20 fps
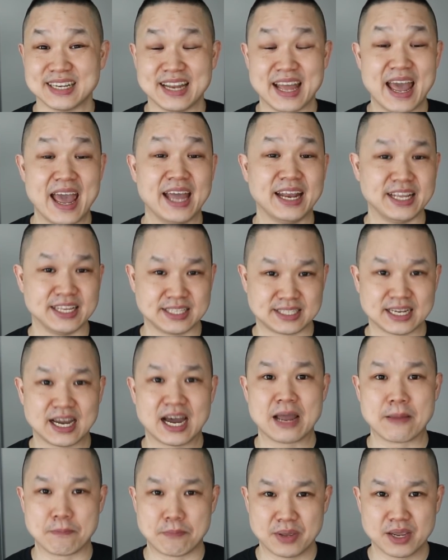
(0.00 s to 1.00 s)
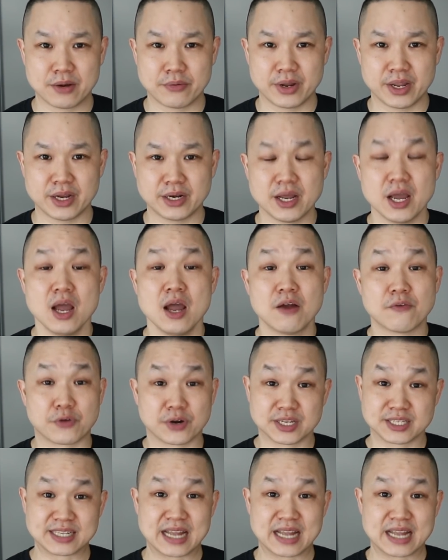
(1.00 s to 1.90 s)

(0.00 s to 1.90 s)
in any time period, for